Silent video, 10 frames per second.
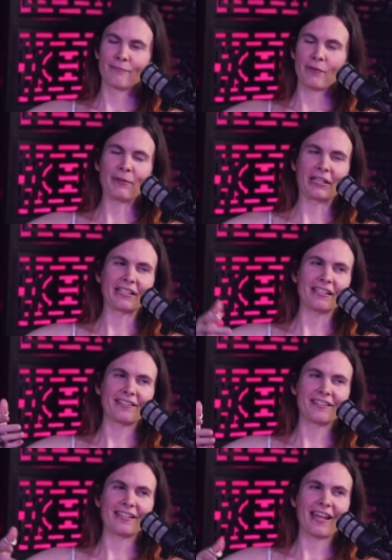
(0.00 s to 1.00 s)
I mean it's
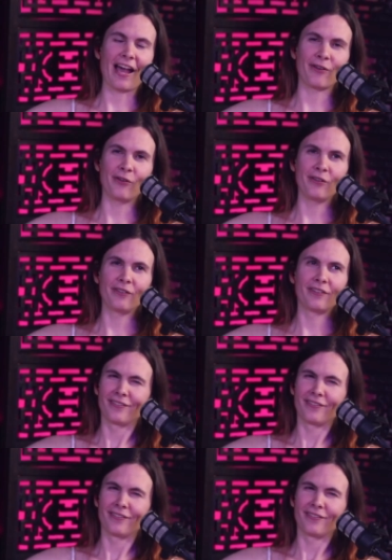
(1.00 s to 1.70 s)
it's Seattle.